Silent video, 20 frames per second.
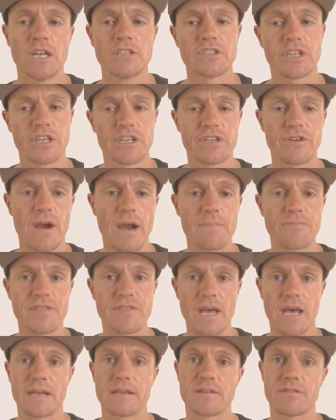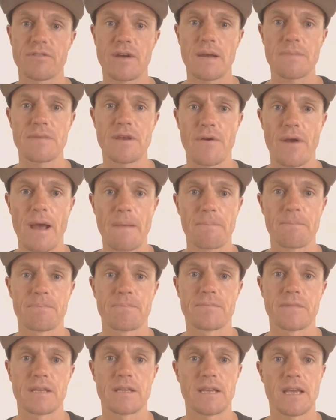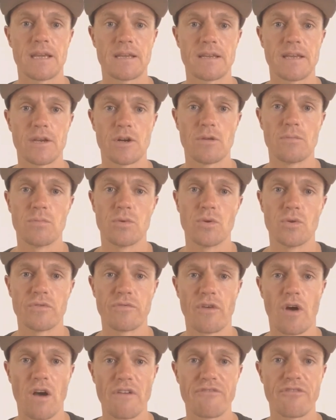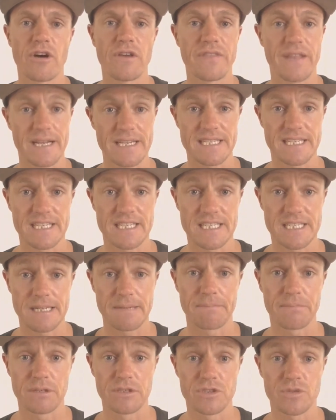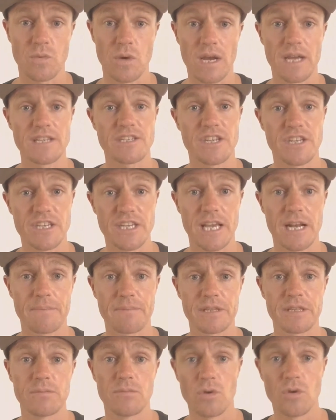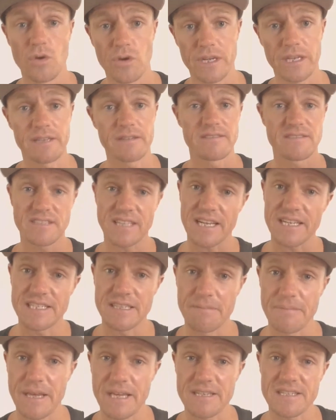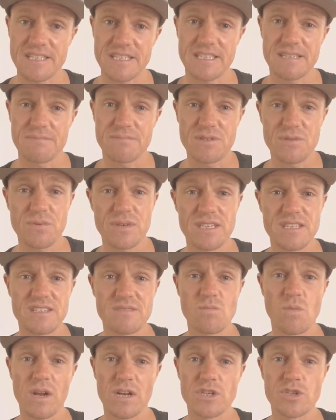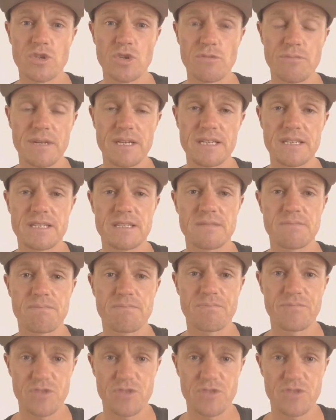So you grab your app and get on board. I find that's the simplest way. So you get up in the morning, takes about between 1 and 2 minutes.